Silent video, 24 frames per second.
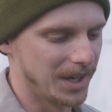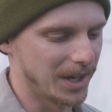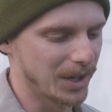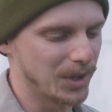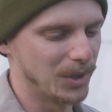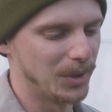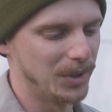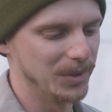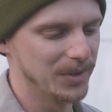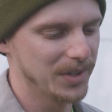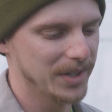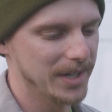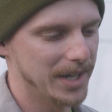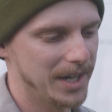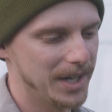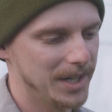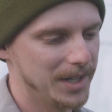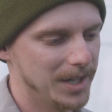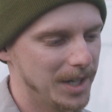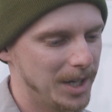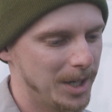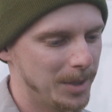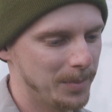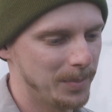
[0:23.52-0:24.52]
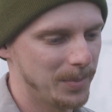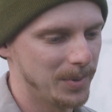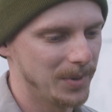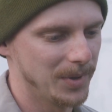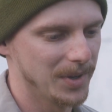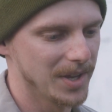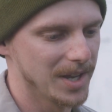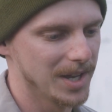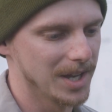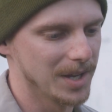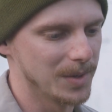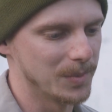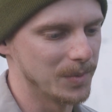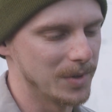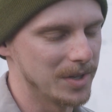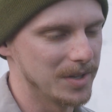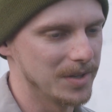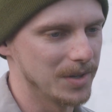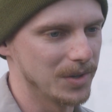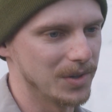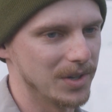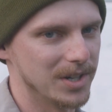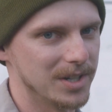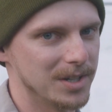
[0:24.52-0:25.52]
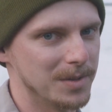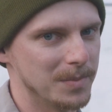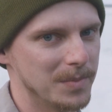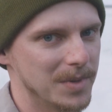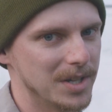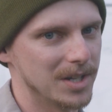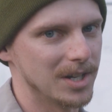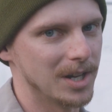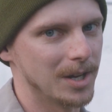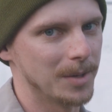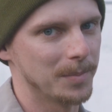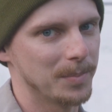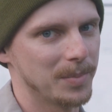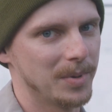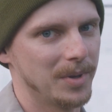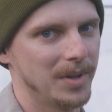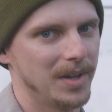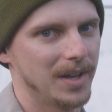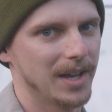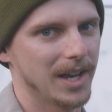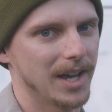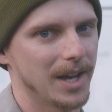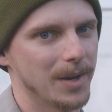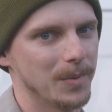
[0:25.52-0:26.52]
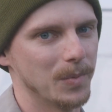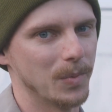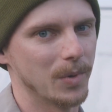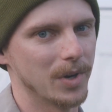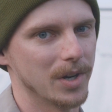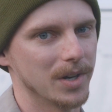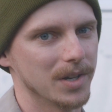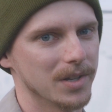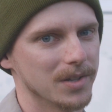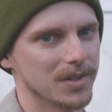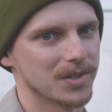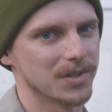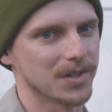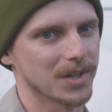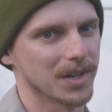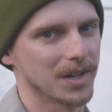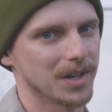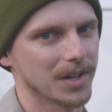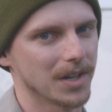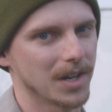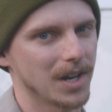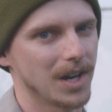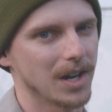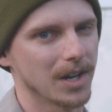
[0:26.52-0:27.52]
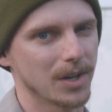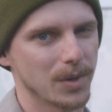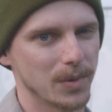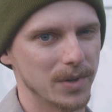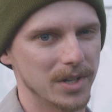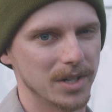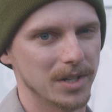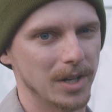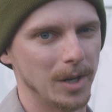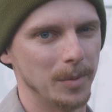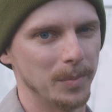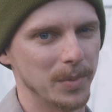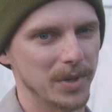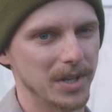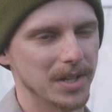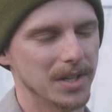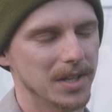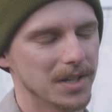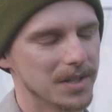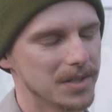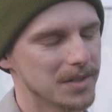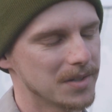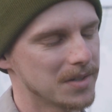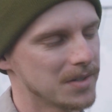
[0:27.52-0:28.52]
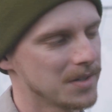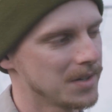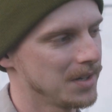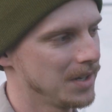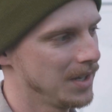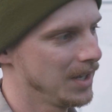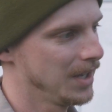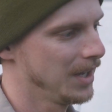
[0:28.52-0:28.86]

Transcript: I called the guy up and we agreed to meet up at where his concrete company is.